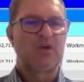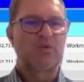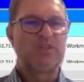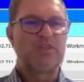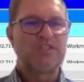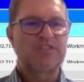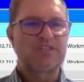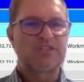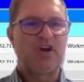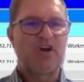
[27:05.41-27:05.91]

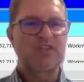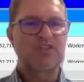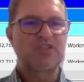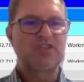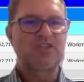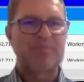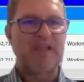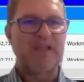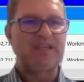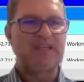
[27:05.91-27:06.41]
we start
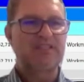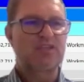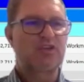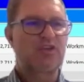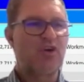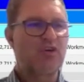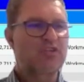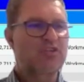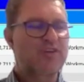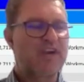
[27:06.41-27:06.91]
to place
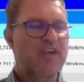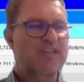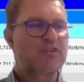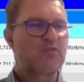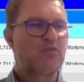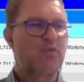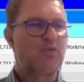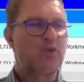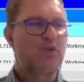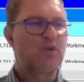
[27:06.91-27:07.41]

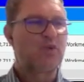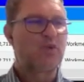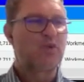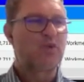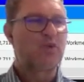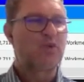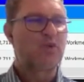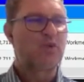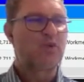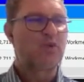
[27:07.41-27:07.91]
contracts with
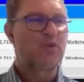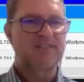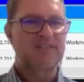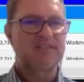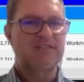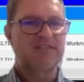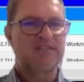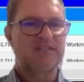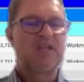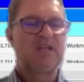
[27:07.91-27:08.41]

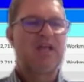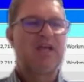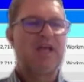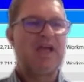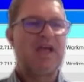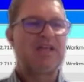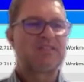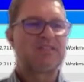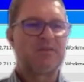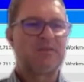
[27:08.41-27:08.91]
contractors
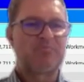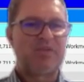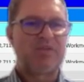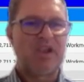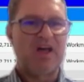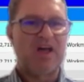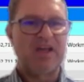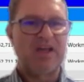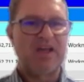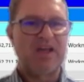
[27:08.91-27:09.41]
and
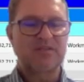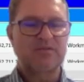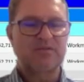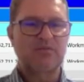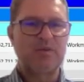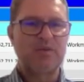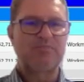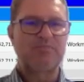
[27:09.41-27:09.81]
suppliers.